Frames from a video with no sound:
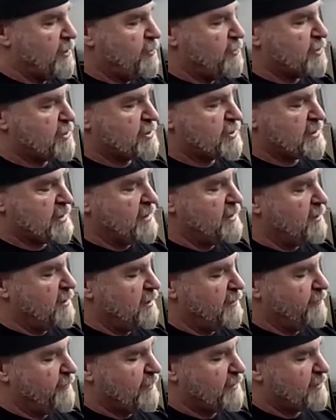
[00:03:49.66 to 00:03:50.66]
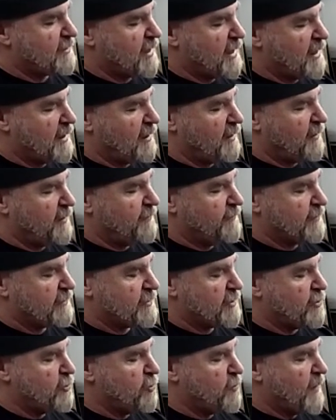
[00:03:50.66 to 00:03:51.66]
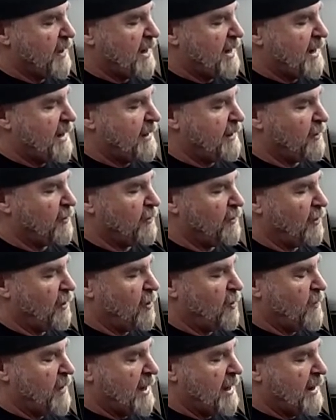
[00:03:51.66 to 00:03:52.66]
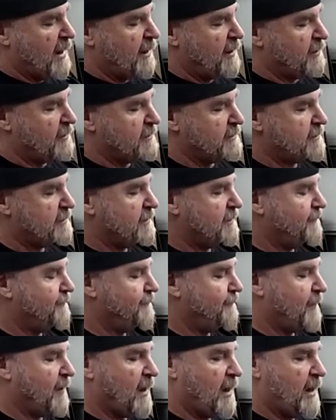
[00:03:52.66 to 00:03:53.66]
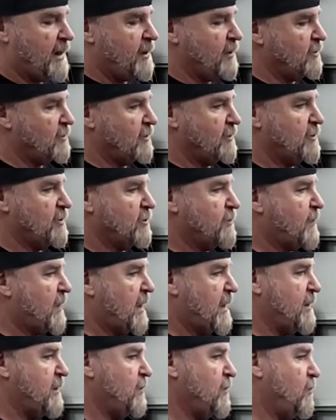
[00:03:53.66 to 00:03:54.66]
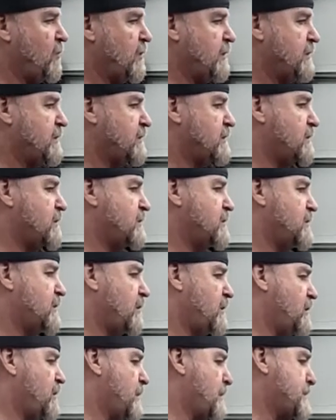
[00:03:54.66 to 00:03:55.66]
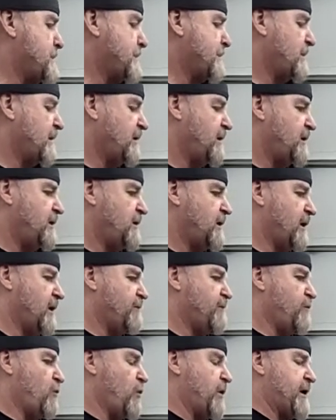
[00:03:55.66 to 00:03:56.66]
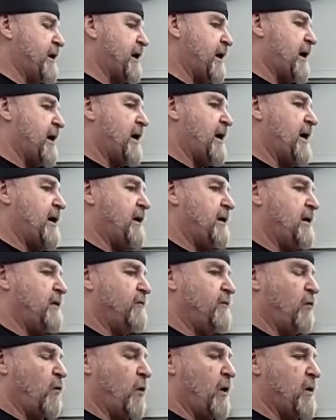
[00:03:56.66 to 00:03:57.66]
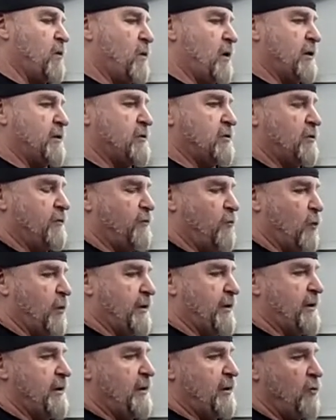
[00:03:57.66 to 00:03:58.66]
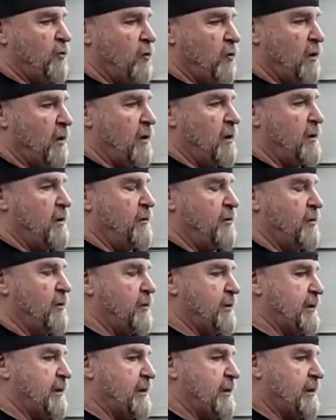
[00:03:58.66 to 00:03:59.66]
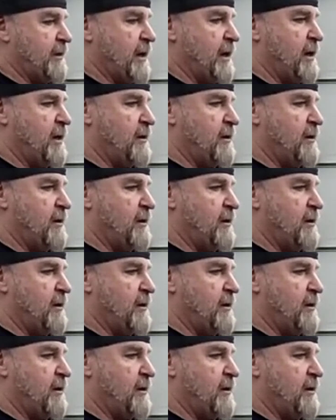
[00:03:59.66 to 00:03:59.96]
reuse a seal if it's a new bike or low miles. I usually just buy new ones. So you got 49 and 41. So 14 and newer, 13 and